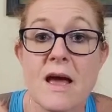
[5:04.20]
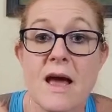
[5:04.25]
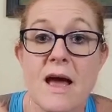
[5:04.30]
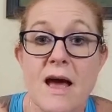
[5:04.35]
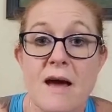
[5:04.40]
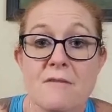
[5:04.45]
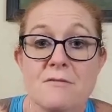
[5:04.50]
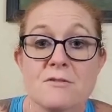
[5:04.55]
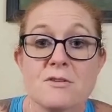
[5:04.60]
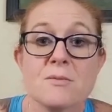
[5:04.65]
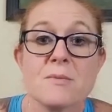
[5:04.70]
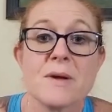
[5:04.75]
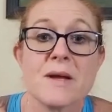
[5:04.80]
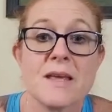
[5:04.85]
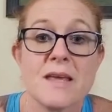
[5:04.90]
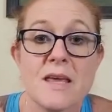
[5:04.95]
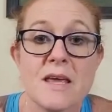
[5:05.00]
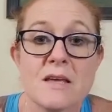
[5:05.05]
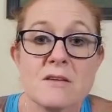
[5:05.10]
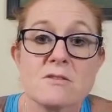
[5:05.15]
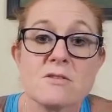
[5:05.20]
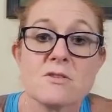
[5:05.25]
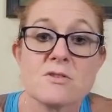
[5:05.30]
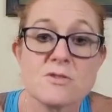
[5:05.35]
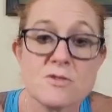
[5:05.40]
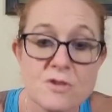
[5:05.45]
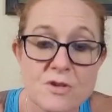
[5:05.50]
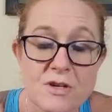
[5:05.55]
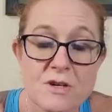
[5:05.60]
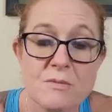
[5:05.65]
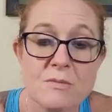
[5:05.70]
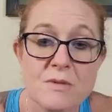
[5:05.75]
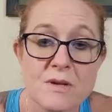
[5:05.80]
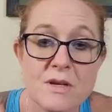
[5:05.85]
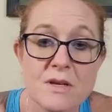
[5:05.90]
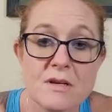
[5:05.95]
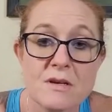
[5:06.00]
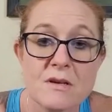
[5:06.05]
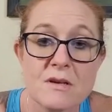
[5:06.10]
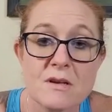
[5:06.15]
after my cancer
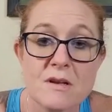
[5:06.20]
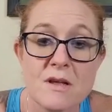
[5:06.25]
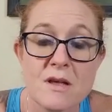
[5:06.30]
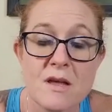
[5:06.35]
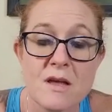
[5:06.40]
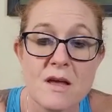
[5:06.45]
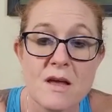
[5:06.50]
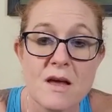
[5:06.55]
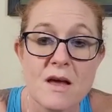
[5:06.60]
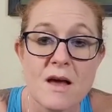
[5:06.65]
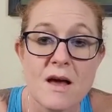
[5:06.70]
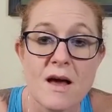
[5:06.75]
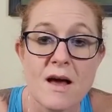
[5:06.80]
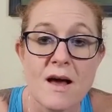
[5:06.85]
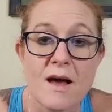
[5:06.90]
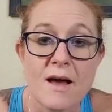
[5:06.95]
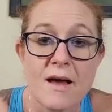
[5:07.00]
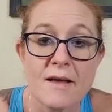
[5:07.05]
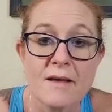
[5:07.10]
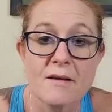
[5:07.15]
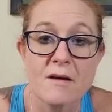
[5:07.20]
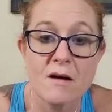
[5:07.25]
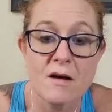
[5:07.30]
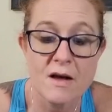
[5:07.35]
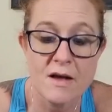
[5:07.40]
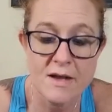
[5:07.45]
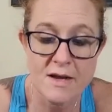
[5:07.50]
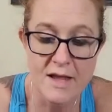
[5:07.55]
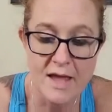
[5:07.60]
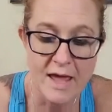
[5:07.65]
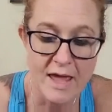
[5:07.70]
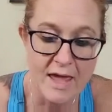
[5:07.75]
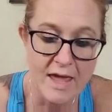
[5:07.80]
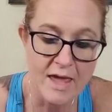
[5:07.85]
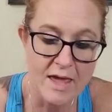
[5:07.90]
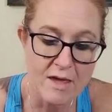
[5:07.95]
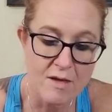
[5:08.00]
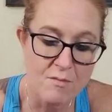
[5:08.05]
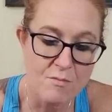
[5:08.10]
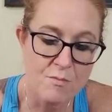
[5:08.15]
treatment. I got
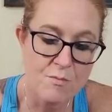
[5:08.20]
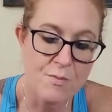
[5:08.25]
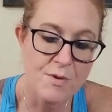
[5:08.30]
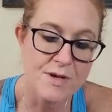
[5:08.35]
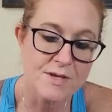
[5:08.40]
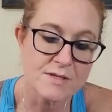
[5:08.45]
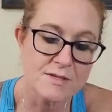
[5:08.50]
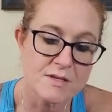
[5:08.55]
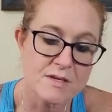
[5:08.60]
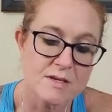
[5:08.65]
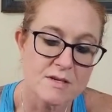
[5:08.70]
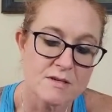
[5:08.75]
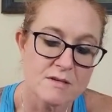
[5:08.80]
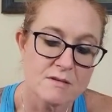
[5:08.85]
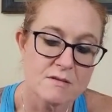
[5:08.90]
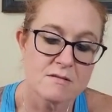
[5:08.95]
a bracelet